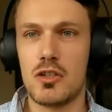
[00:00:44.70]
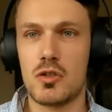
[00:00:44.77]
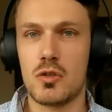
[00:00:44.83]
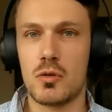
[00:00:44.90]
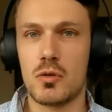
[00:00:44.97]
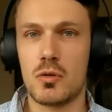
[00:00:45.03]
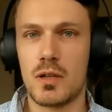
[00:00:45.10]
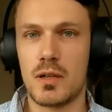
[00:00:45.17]

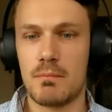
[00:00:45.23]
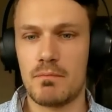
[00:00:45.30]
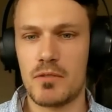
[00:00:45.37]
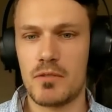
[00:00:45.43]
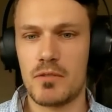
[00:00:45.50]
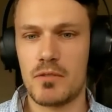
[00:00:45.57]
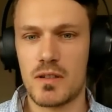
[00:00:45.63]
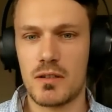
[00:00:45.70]
so
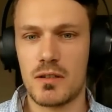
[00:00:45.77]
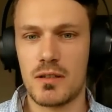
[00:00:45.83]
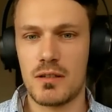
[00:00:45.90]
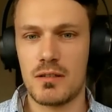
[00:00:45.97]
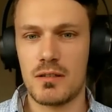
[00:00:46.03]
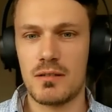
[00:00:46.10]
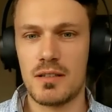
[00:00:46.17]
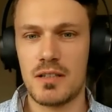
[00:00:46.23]
I'm just
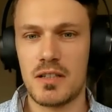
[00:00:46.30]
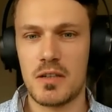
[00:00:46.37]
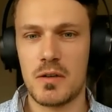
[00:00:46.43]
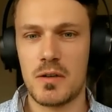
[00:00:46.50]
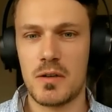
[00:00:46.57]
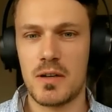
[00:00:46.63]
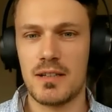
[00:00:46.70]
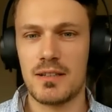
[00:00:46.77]
gonna
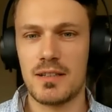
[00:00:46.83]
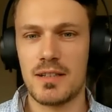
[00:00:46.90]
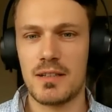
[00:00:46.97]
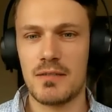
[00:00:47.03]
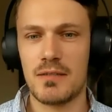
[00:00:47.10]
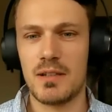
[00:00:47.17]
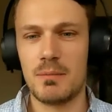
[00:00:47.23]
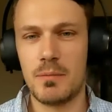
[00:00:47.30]
go ahead and
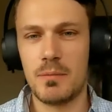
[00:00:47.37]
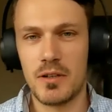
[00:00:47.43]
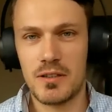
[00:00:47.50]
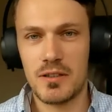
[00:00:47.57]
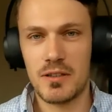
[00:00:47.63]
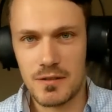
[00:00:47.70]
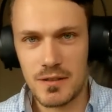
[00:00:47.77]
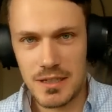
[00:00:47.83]
have
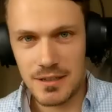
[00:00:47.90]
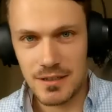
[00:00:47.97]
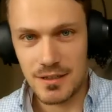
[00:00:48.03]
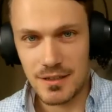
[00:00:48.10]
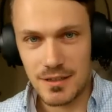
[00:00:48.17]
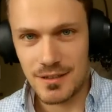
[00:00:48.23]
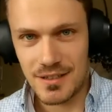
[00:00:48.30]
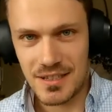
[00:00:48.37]
Alberto
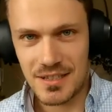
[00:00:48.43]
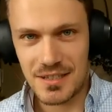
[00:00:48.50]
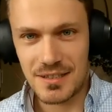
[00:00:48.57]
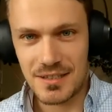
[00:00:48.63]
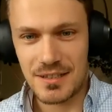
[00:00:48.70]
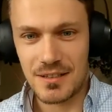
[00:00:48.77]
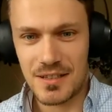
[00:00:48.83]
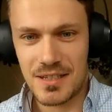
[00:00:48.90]
here
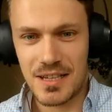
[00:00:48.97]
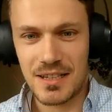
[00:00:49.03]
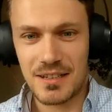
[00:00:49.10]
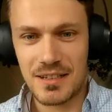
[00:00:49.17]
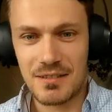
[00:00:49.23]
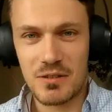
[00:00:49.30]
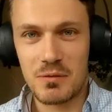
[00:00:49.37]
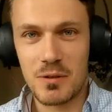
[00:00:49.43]
start
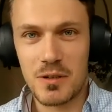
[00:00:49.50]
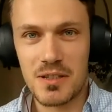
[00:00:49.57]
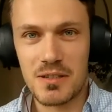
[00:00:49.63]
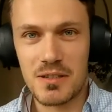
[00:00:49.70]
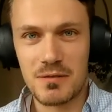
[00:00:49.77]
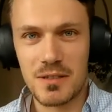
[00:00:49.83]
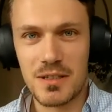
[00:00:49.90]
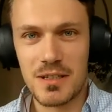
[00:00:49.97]
saying a few
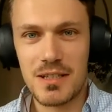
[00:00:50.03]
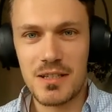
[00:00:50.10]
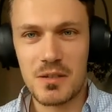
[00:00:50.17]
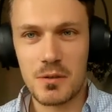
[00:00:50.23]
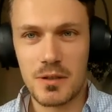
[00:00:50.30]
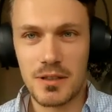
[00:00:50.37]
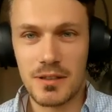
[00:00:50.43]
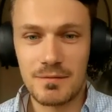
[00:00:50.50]
words on what
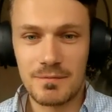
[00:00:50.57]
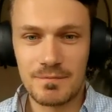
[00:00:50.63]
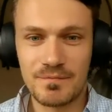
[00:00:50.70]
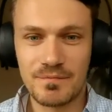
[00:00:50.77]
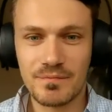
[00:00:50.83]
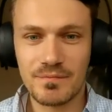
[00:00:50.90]
he's doing.